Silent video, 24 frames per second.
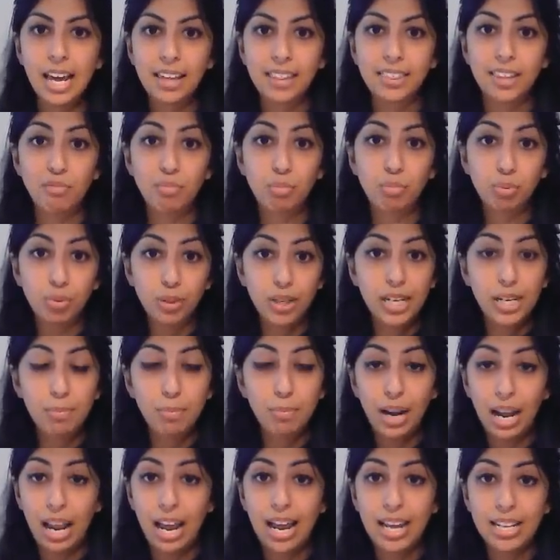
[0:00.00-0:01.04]
they've
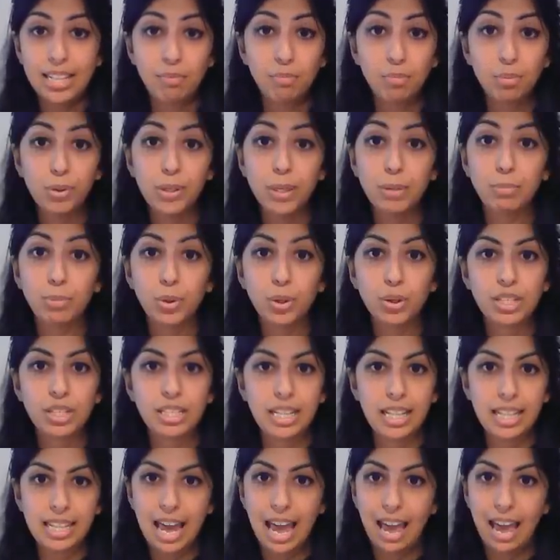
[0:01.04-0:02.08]
pre-planned, they've pre-booked
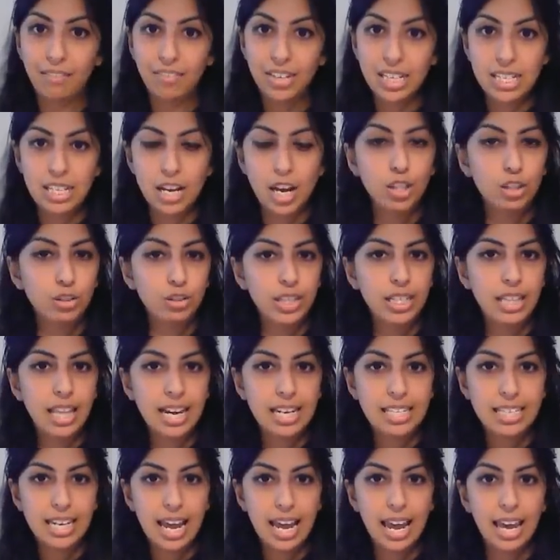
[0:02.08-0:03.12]
that they're having surgery
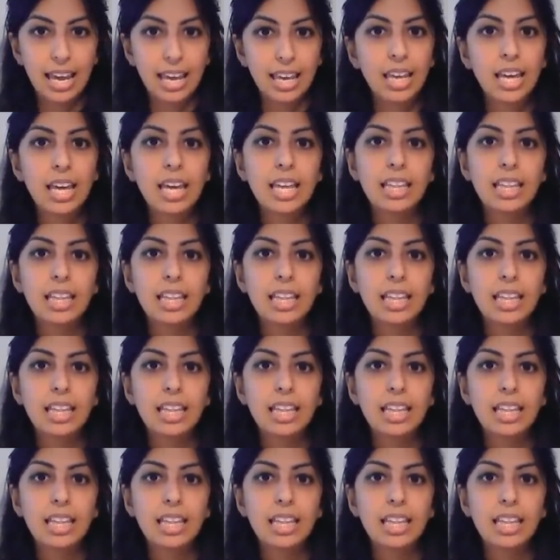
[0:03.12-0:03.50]
that day,